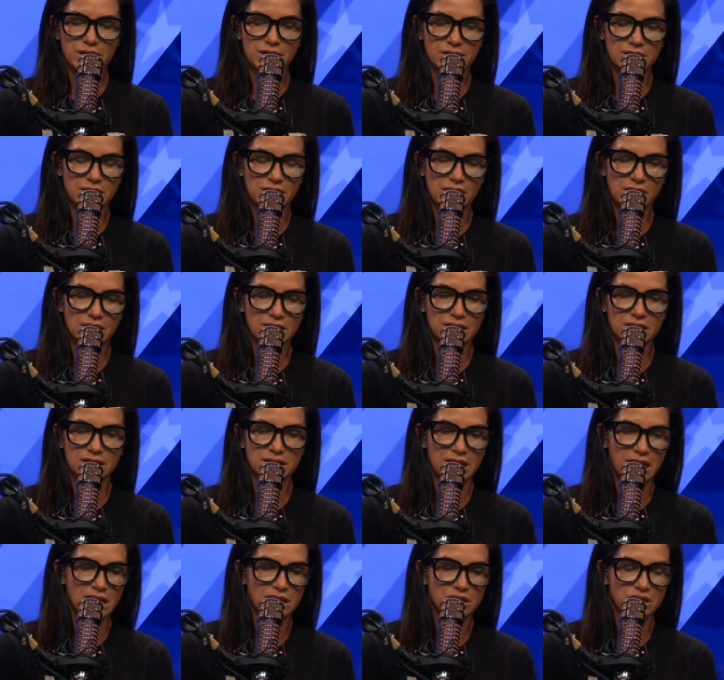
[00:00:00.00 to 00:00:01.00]
is a is a
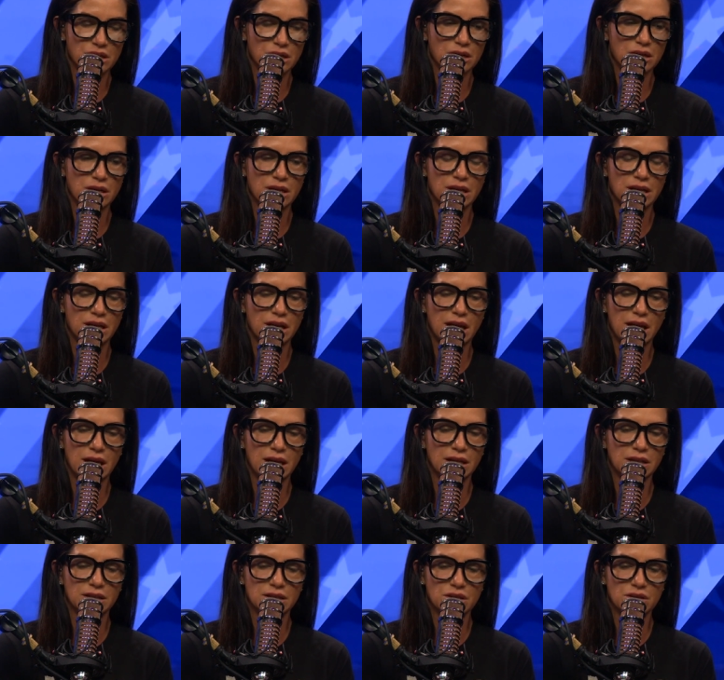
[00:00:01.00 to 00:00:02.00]
danger and
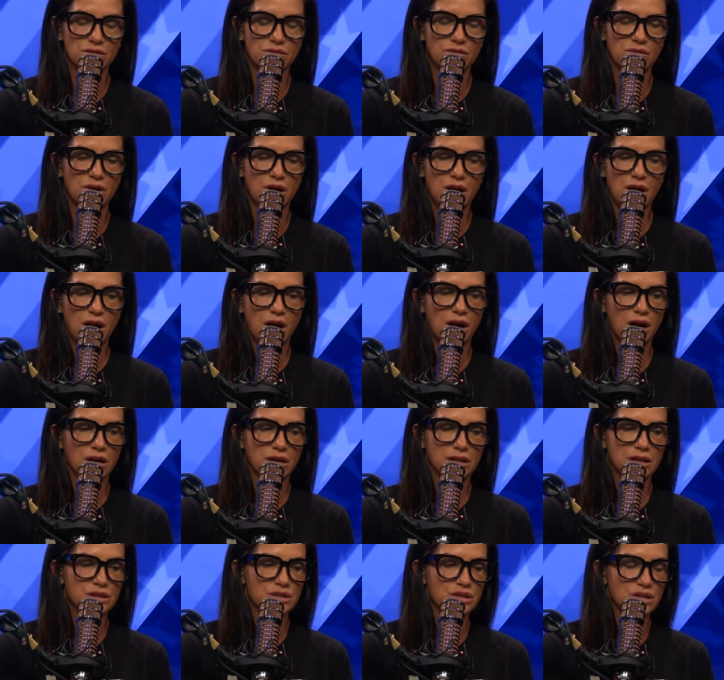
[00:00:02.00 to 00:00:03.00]
and you are
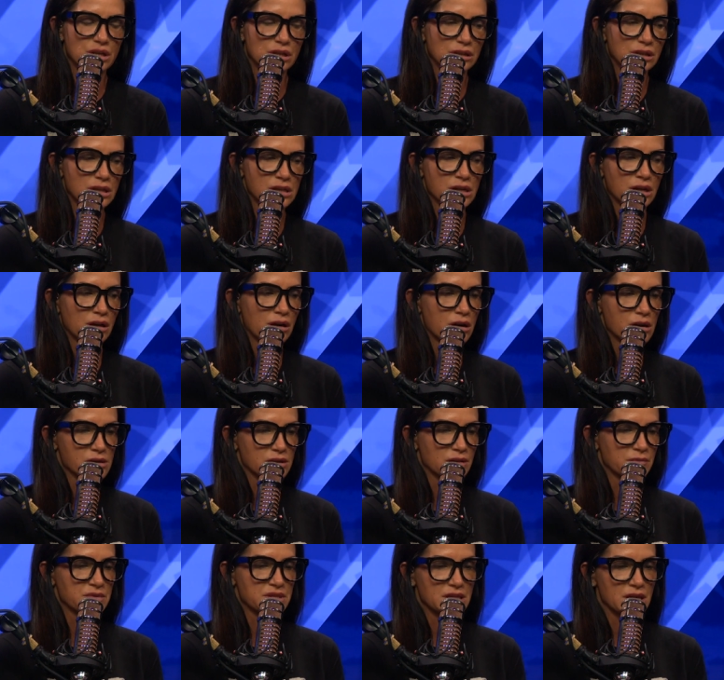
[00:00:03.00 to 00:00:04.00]
concerned that they're going to hurt
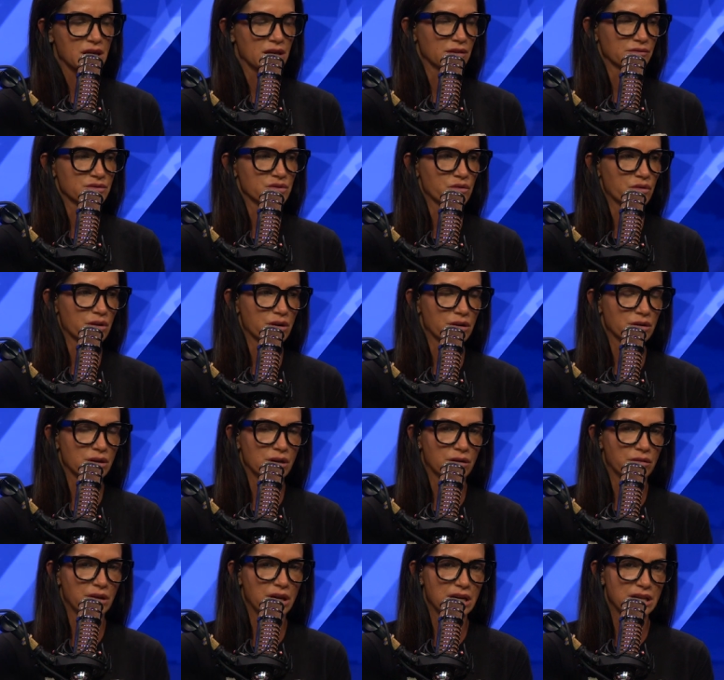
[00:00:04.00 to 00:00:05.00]
themselves or you
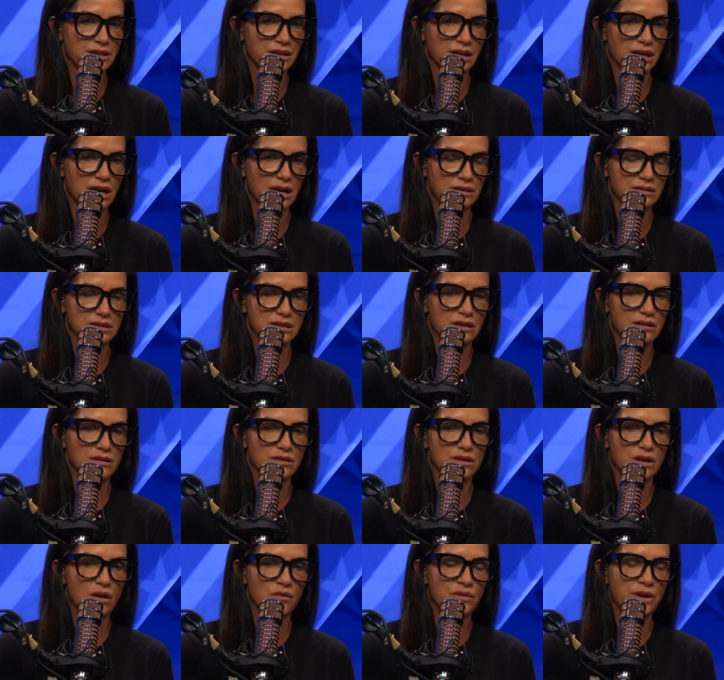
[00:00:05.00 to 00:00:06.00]
know anything else
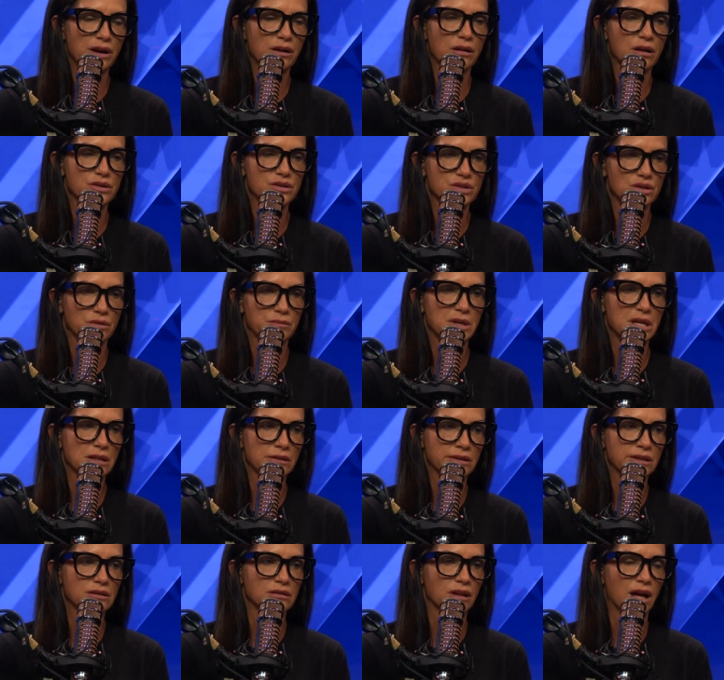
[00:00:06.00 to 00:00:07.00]
there's there are so many
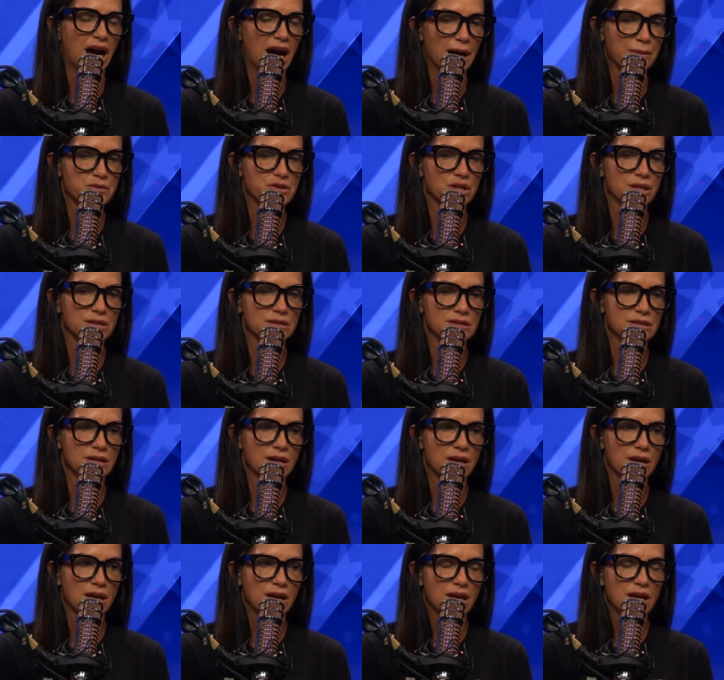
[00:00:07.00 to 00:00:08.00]
legal options
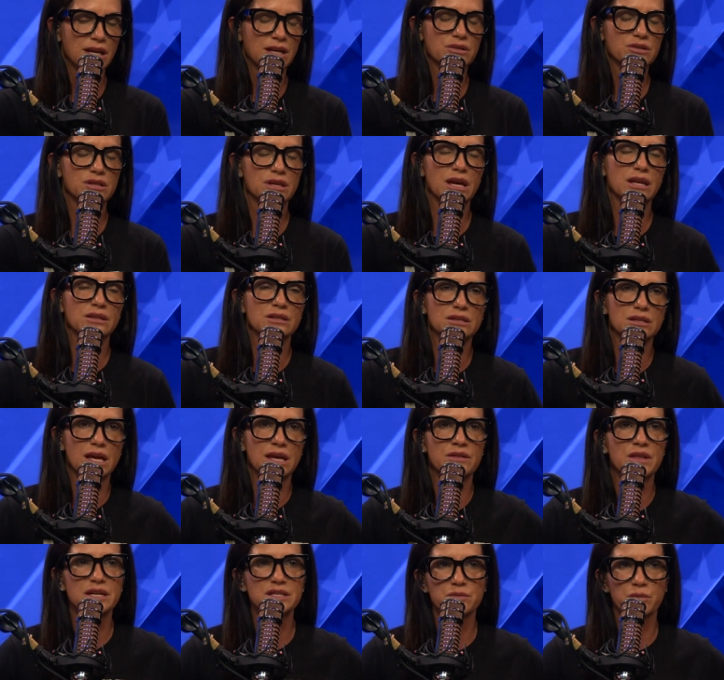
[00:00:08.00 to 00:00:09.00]
here's the and this
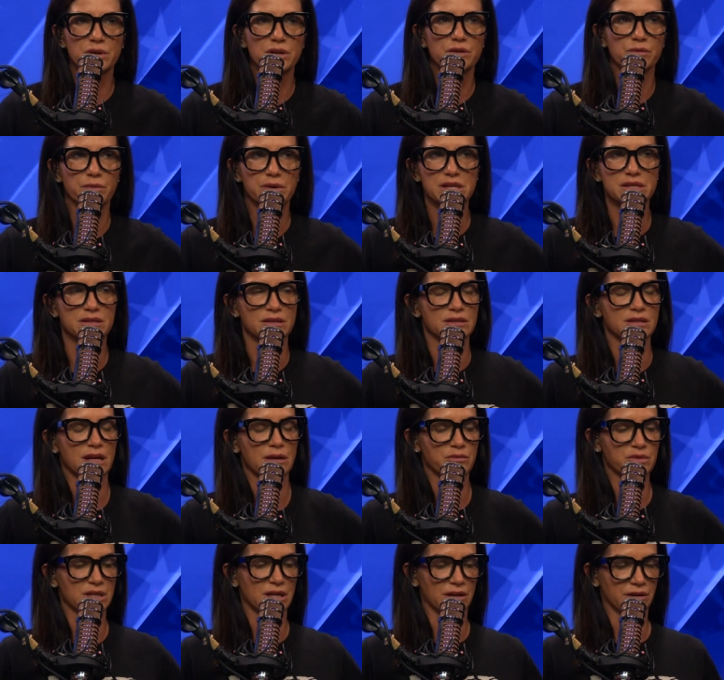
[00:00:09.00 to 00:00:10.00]
and that's one of the reasons i
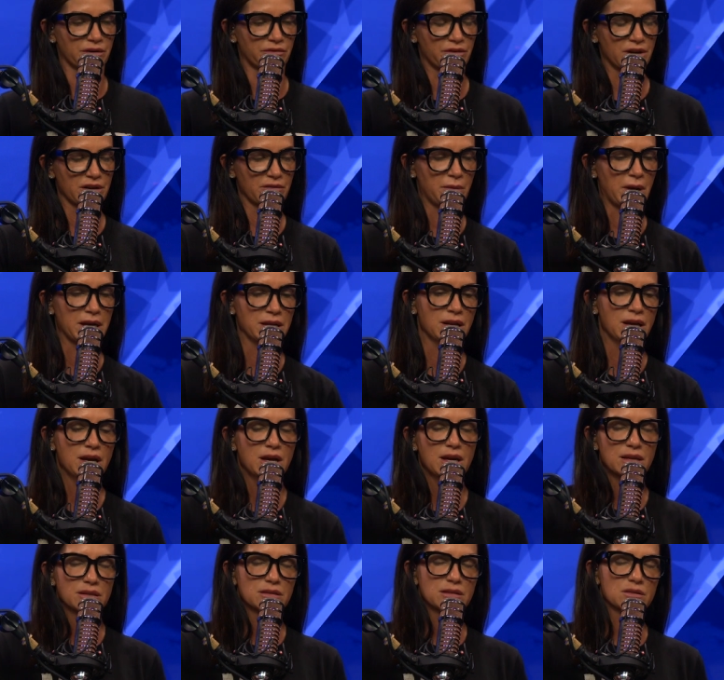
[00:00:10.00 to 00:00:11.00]
was telling a friend of mine
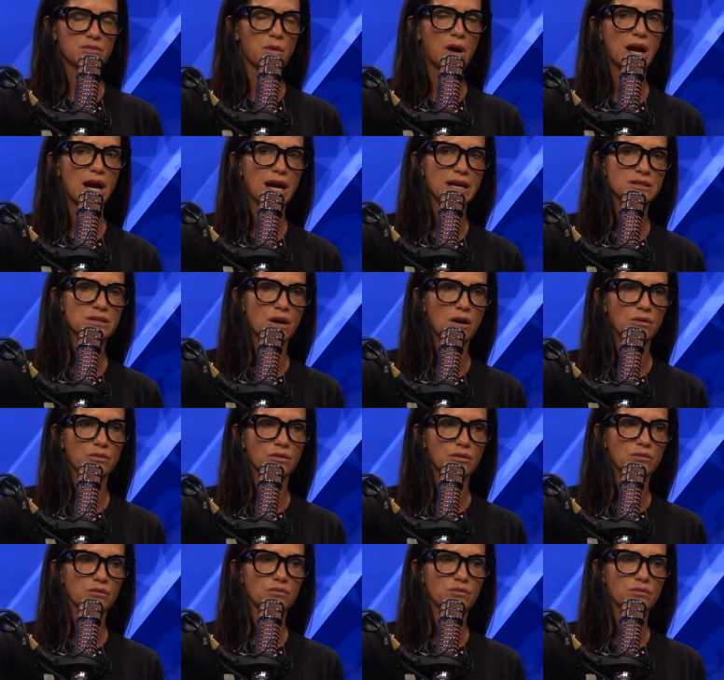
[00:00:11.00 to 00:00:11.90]
this is why i don't